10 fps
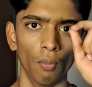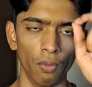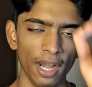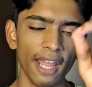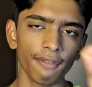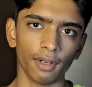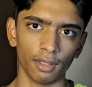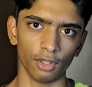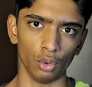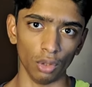
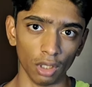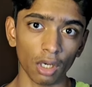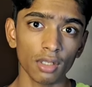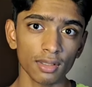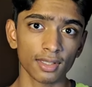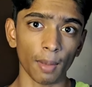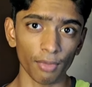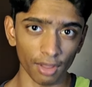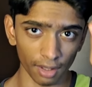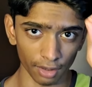Whenever you learn
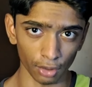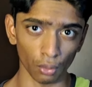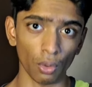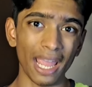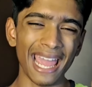something new,